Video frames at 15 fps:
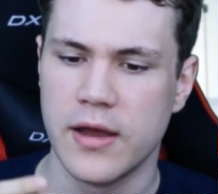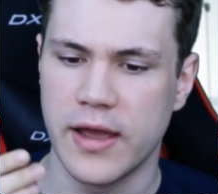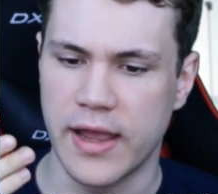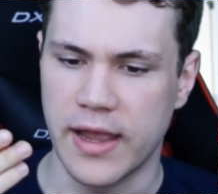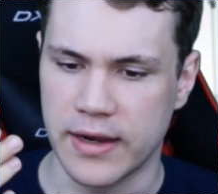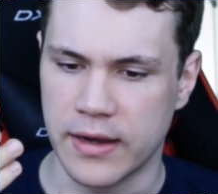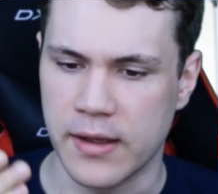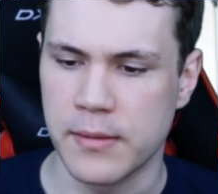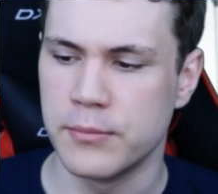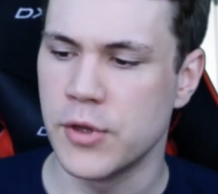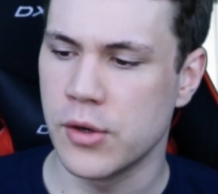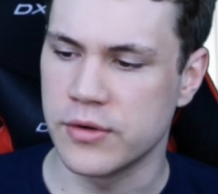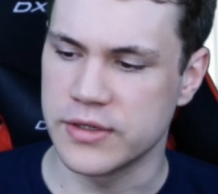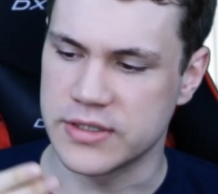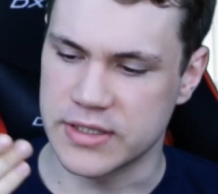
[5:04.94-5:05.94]
And I'm
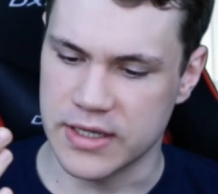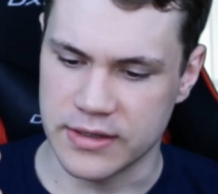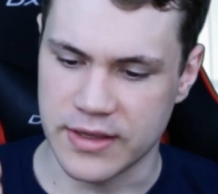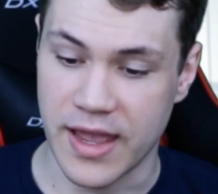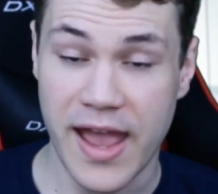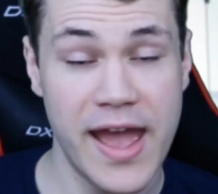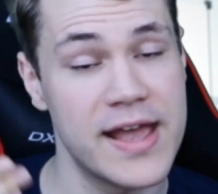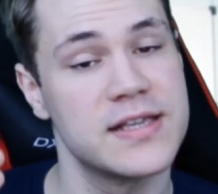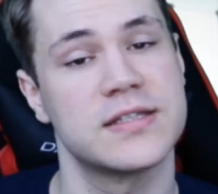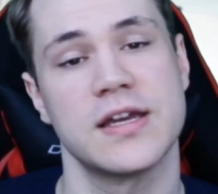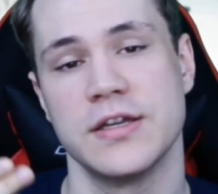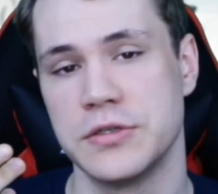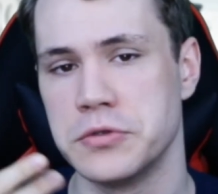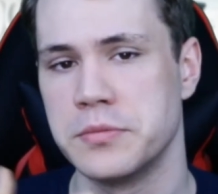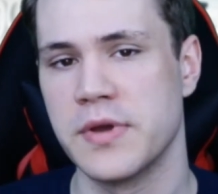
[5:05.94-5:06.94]
noticing that as
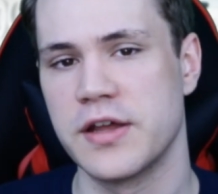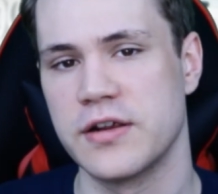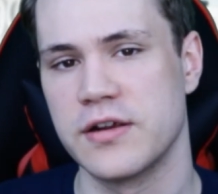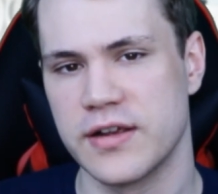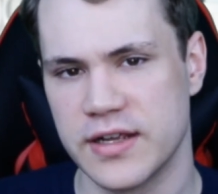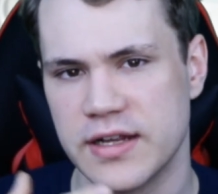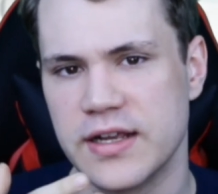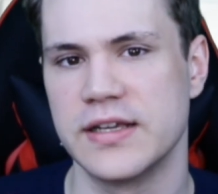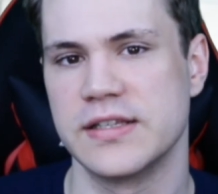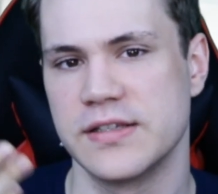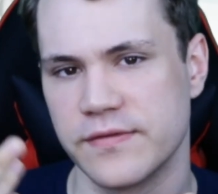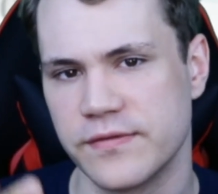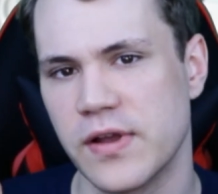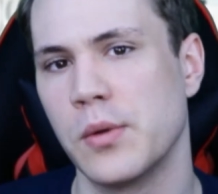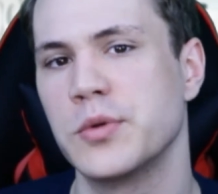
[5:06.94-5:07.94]
I do better, it has
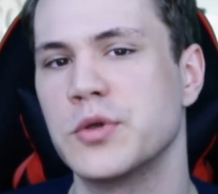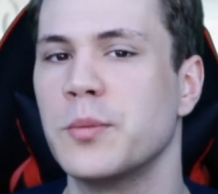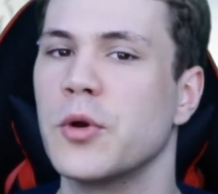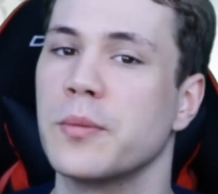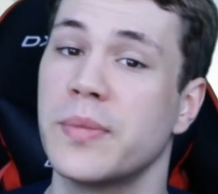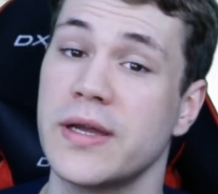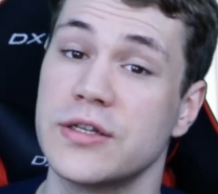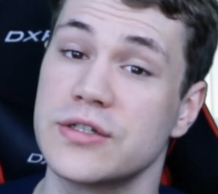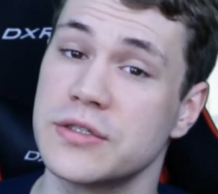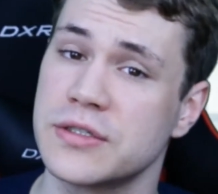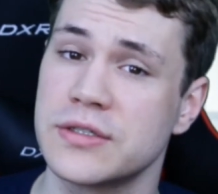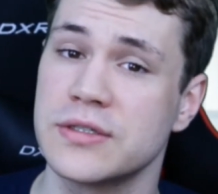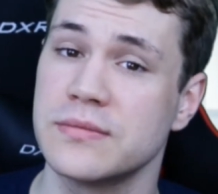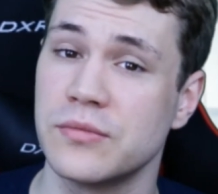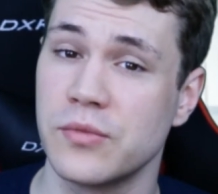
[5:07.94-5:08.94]
developed more
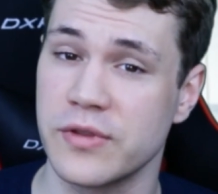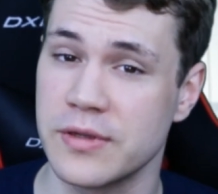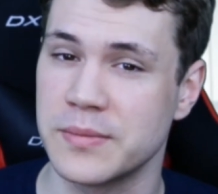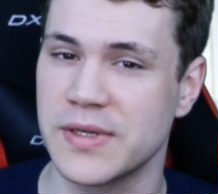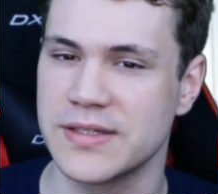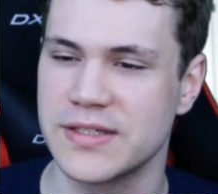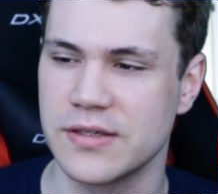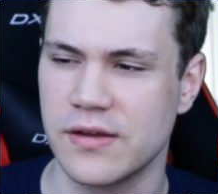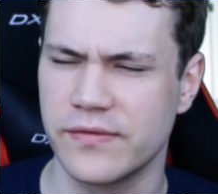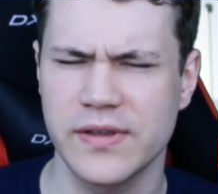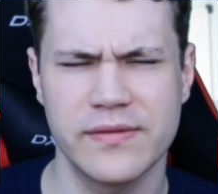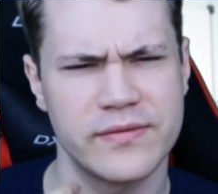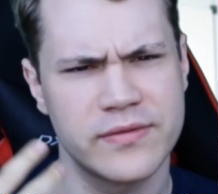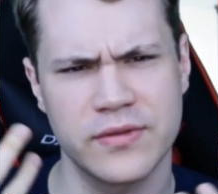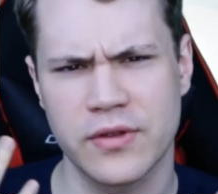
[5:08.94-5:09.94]
patience within myself,
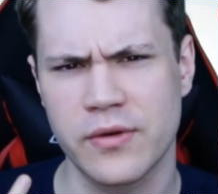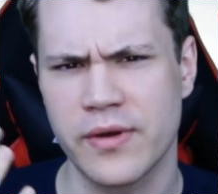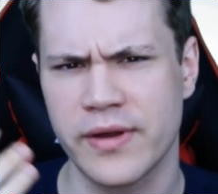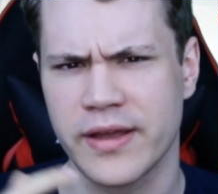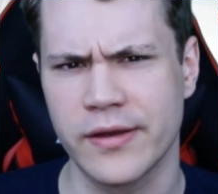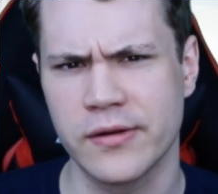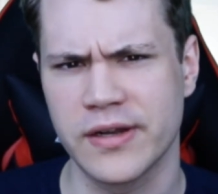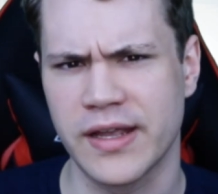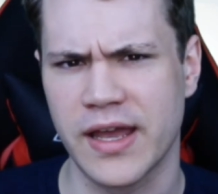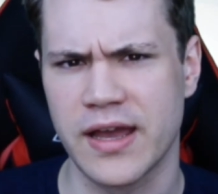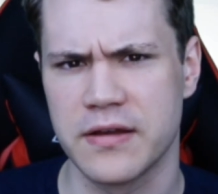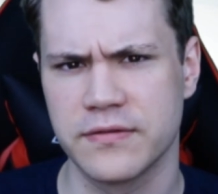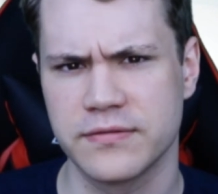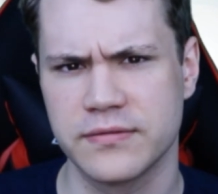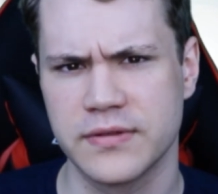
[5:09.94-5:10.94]
even though I already
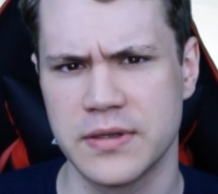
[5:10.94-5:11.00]
have,